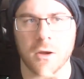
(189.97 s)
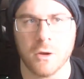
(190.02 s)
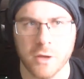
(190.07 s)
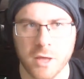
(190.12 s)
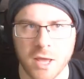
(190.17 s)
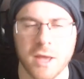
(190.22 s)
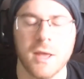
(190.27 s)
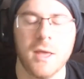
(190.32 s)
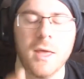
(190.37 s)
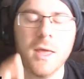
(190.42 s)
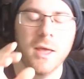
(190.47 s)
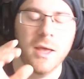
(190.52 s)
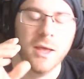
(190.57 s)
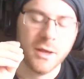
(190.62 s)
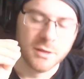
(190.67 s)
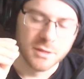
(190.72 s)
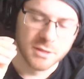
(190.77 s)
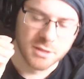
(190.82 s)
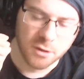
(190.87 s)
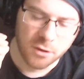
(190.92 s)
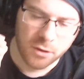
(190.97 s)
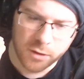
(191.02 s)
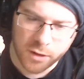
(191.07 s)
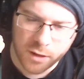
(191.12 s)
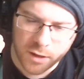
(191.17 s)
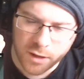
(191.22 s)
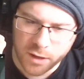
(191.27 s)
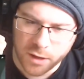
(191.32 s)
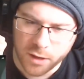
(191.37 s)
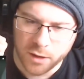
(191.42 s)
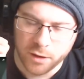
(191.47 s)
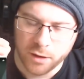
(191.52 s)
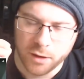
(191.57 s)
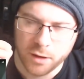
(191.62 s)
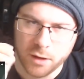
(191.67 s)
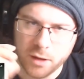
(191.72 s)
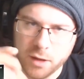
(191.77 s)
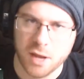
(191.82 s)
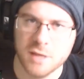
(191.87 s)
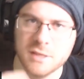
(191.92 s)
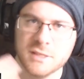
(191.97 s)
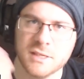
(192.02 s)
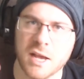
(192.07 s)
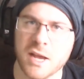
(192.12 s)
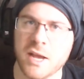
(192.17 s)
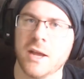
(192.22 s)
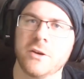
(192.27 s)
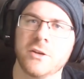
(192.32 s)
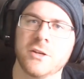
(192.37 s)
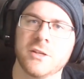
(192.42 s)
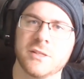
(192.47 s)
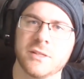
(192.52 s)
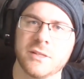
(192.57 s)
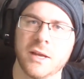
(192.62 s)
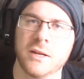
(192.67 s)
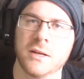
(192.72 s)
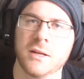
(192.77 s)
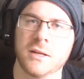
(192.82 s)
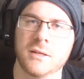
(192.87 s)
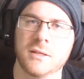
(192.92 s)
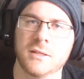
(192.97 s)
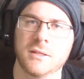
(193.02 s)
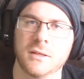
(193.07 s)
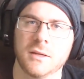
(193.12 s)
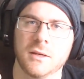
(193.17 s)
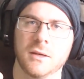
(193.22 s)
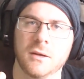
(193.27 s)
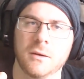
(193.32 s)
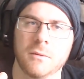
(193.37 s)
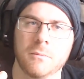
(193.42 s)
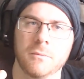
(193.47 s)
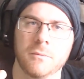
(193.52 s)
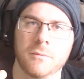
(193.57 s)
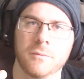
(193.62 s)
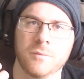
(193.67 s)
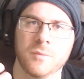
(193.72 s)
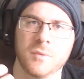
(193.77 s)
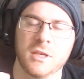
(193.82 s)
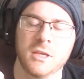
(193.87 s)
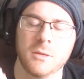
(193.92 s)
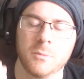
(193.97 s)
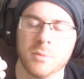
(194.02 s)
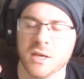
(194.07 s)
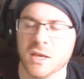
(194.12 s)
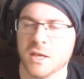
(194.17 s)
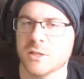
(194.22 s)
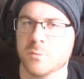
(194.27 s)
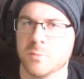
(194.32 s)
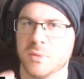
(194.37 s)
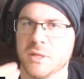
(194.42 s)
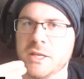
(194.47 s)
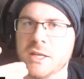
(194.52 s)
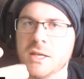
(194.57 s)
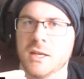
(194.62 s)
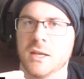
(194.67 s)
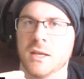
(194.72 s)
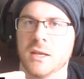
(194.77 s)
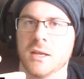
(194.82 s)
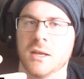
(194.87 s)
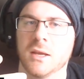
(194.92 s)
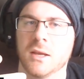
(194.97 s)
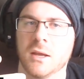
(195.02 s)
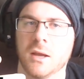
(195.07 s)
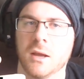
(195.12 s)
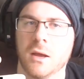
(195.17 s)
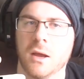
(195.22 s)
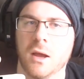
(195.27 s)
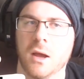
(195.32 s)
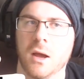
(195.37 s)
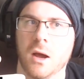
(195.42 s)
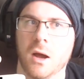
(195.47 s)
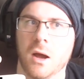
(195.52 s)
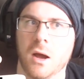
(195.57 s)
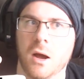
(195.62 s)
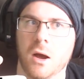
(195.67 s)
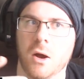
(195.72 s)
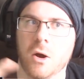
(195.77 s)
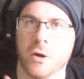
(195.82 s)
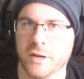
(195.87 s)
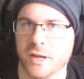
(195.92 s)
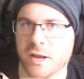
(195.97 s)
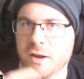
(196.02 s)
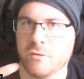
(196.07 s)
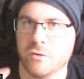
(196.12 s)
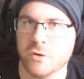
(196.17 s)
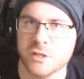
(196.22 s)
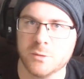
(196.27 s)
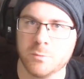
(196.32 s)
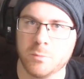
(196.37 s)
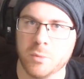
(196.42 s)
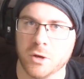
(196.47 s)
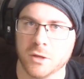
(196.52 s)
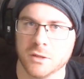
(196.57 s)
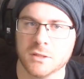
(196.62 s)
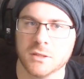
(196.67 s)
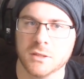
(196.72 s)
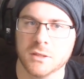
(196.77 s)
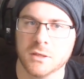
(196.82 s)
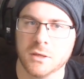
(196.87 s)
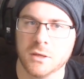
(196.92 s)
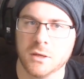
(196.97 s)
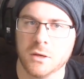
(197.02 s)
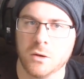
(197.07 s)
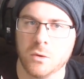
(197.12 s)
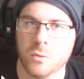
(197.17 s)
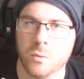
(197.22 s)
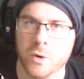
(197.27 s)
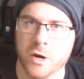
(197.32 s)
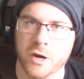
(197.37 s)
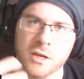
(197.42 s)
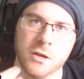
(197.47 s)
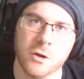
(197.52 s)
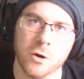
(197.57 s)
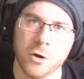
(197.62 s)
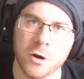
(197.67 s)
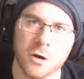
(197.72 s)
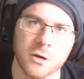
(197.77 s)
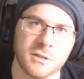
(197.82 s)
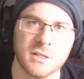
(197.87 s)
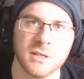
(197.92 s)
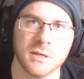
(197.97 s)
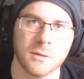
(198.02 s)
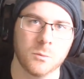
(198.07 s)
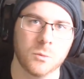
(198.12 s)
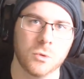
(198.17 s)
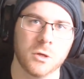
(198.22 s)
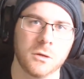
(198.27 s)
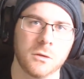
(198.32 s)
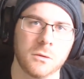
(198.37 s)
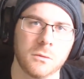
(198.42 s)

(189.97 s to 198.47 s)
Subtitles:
Okay. So as I understand it, he begins bleeding on every spot where he hurt someone.